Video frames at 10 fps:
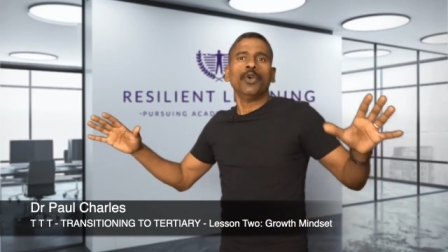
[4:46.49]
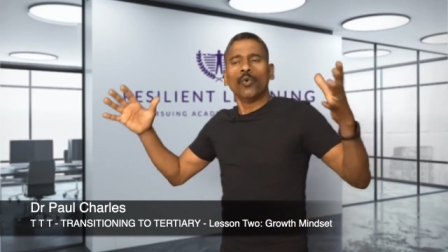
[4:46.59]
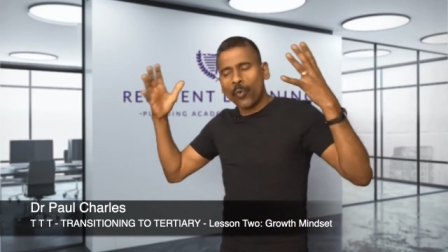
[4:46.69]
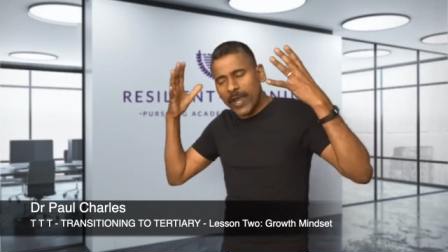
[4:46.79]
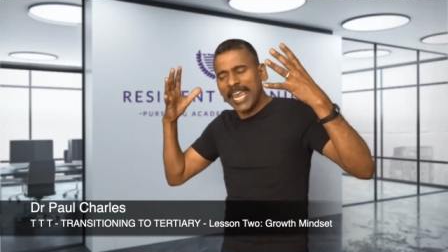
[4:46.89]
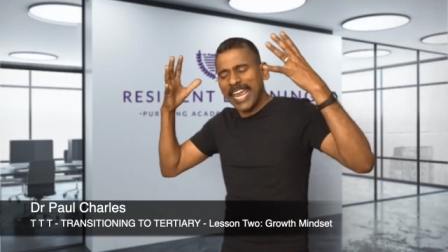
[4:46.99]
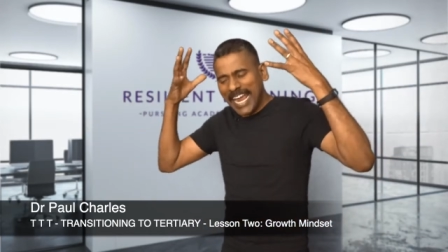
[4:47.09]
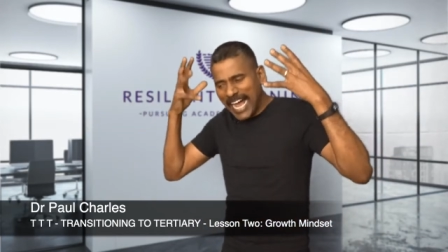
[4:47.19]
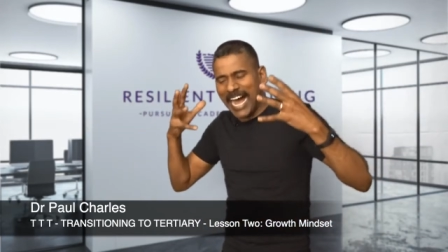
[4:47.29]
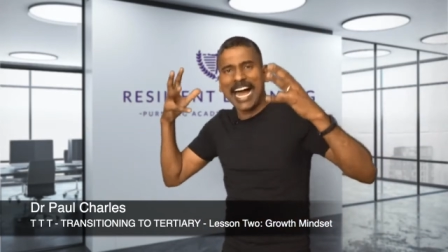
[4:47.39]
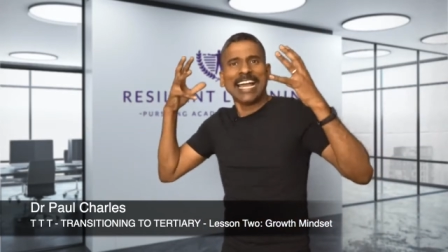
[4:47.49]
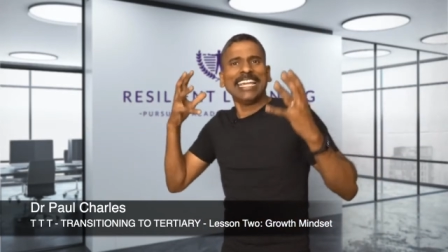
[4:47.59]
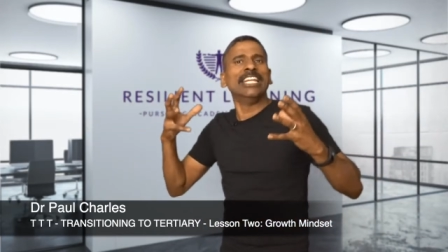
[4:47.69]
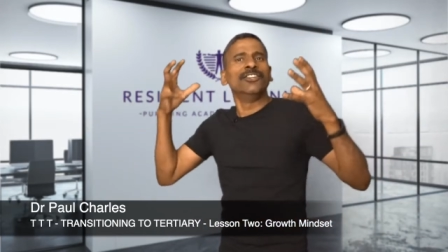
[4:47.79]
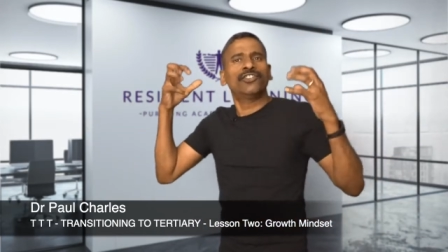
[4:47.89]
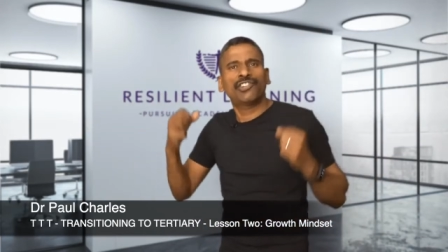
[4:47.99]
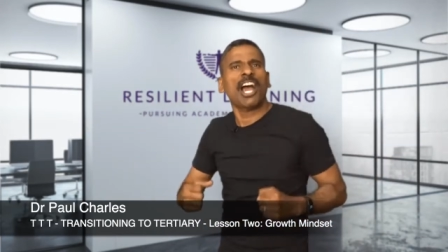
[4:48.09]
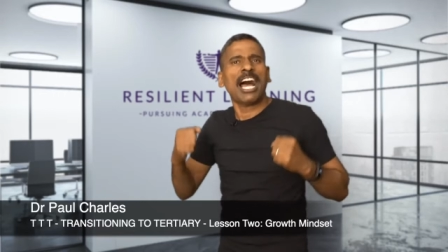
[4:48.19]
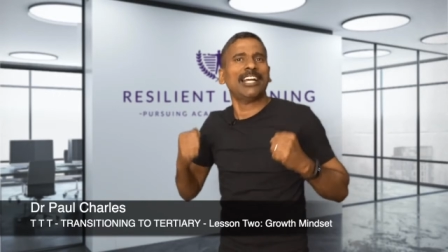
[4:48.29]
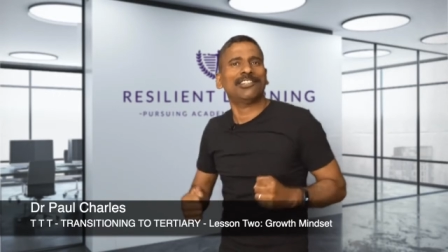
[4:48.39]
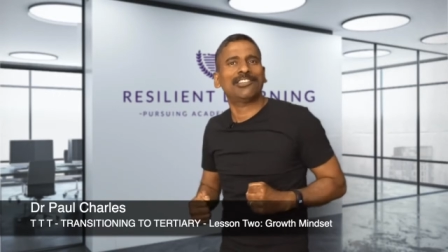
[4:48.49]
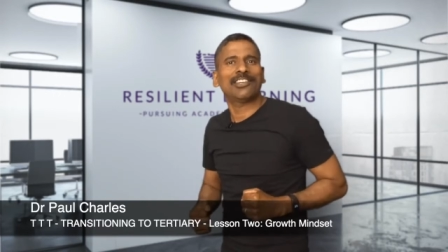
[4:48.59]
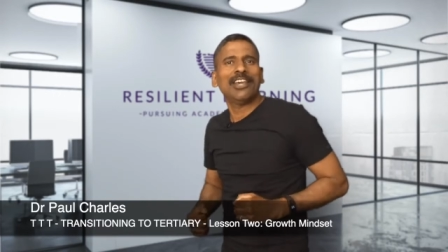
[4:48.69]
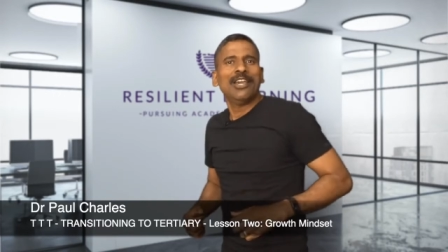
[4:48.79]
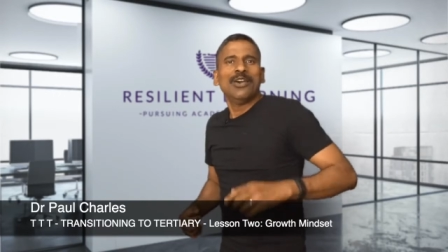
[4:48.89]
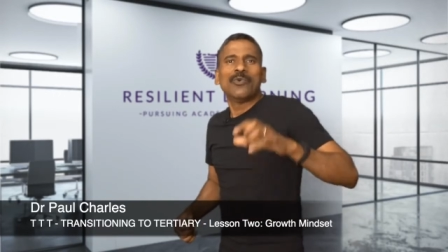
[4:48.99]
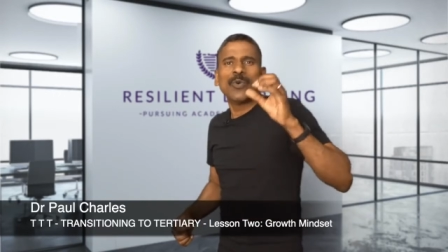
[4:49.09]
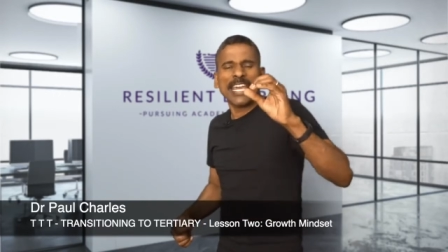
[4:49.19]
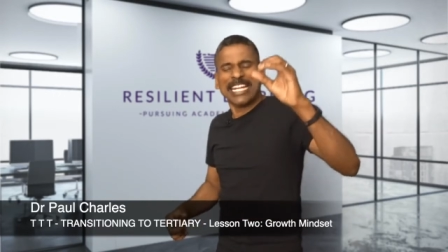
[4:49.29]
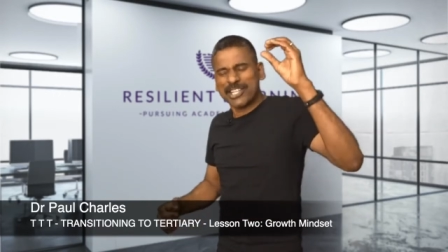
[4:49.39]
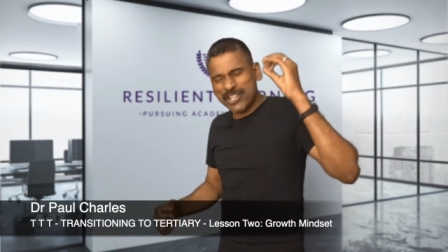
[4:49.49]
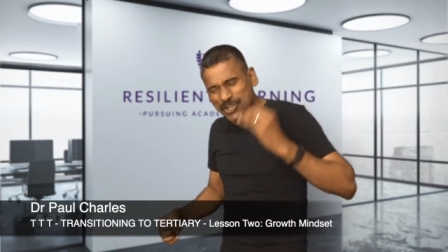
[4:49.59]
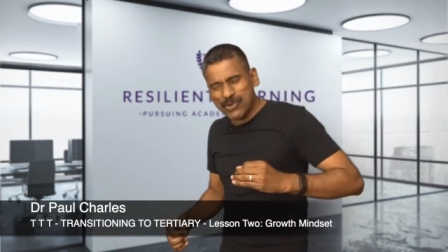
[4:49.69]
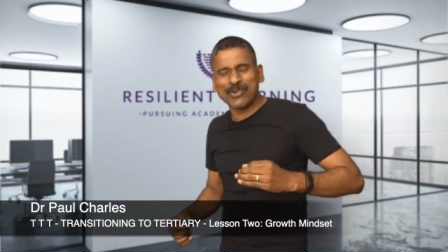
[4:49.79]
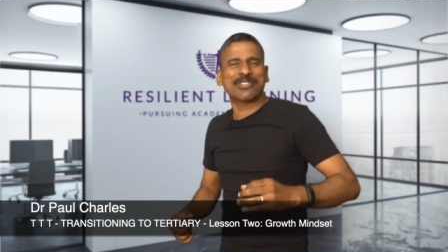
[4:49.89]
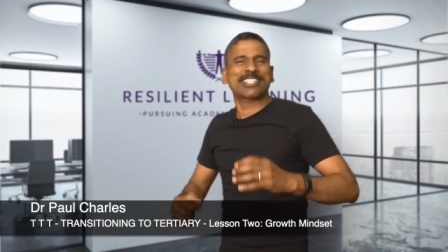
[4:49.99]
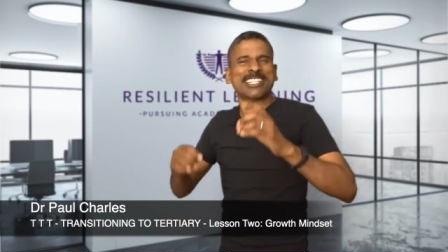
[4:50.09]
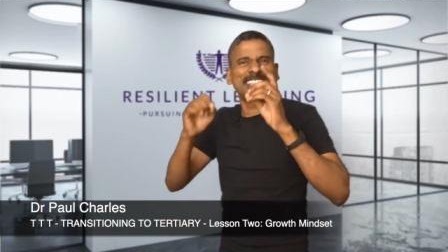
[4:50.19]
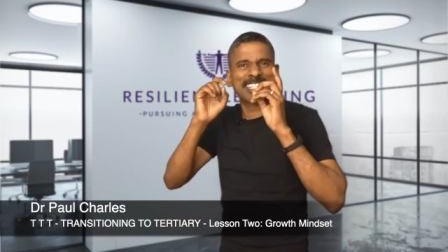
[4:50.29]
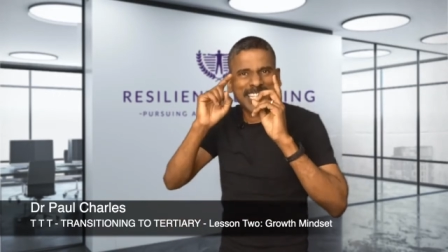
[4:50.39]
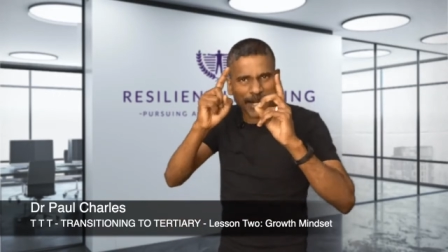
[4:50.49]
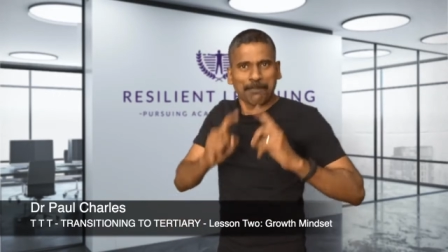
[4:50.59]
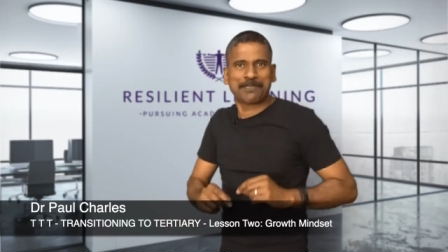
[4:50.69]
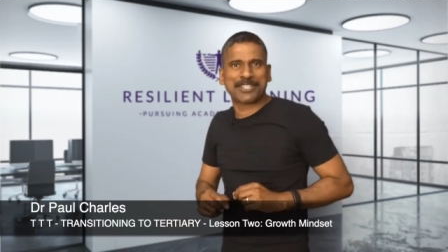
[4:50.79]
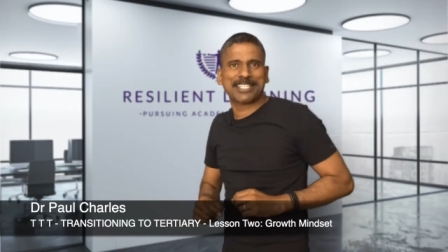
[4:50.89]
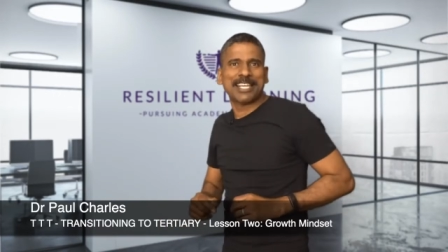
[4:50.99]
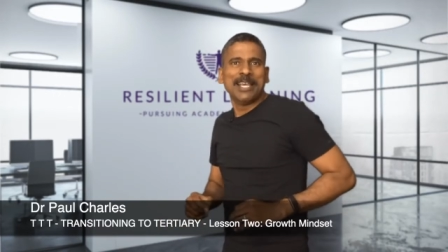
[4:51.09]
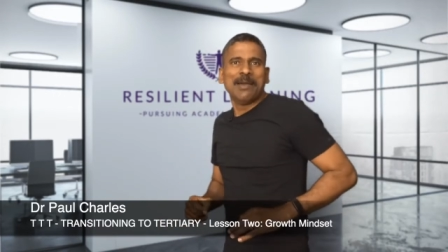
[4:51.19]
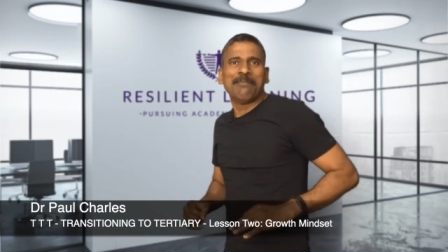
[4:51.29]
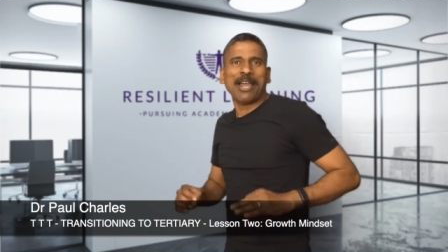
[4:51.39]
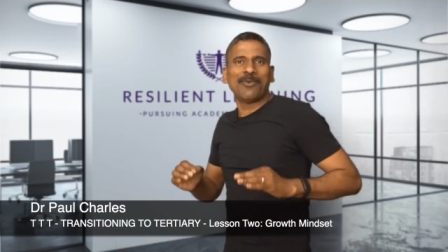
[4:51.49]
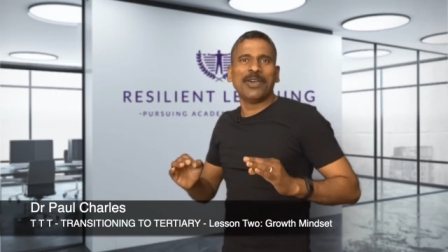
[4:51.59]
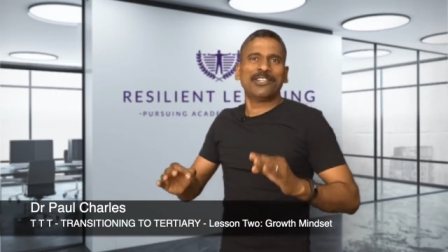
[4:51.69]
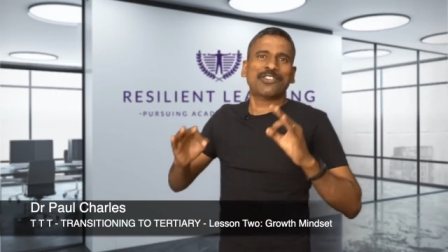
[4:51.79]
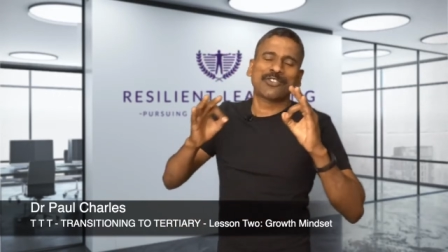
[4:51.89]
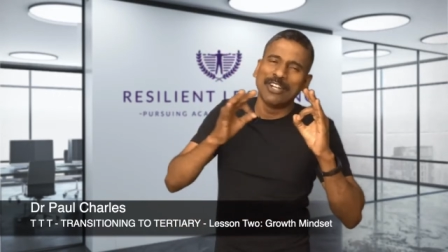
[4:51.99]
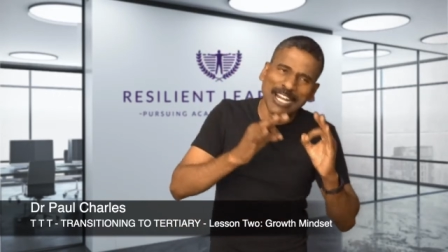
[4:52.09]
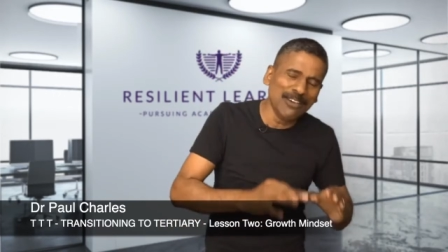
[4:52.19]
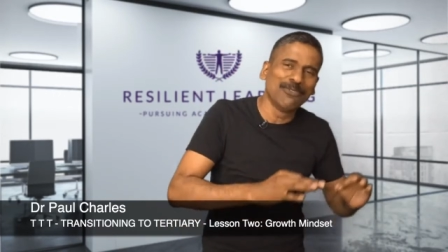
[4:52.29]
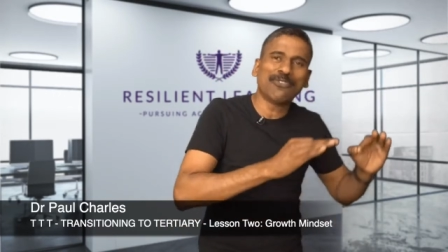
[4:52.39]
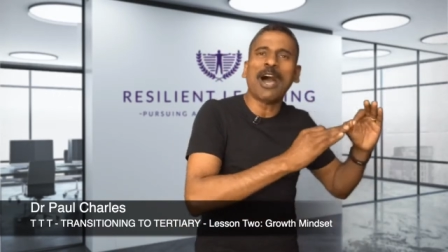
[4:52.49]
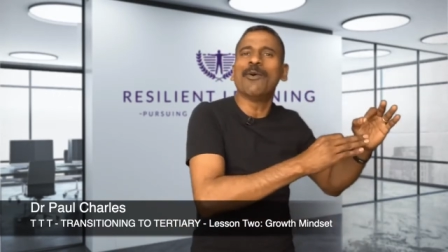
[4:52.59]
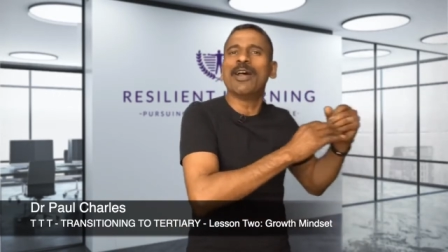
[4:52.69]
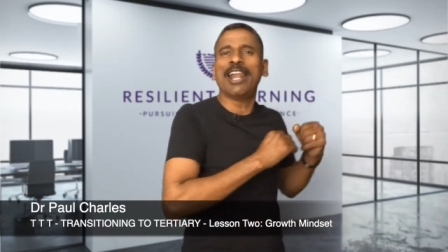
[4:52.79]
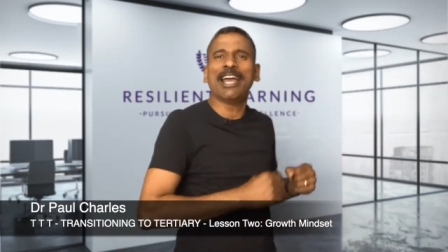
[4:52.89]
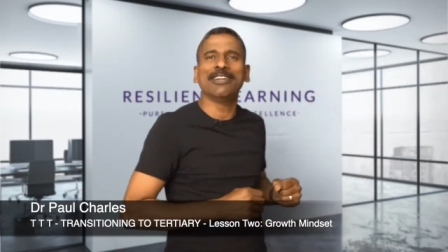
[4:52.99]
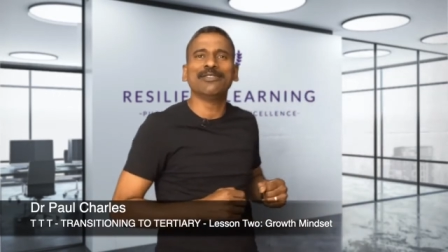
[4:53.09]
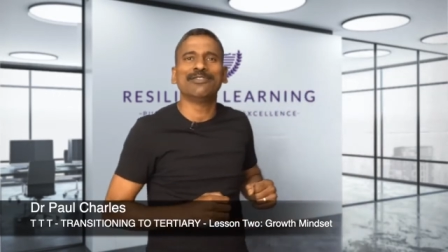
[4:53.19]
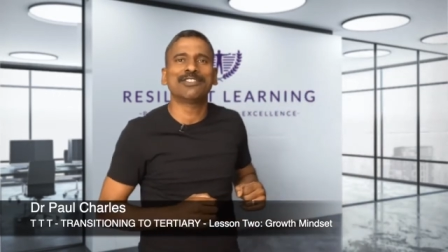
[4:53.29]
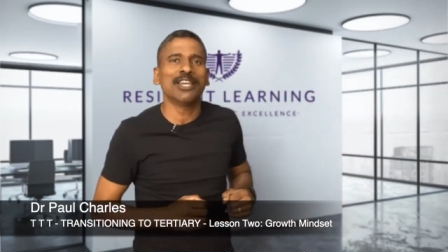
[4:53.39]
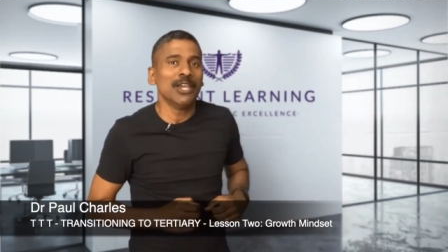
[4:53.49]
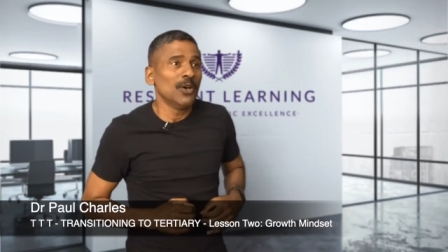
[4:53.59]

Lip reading: We are in charge. We choose the scripts by which to live our lives.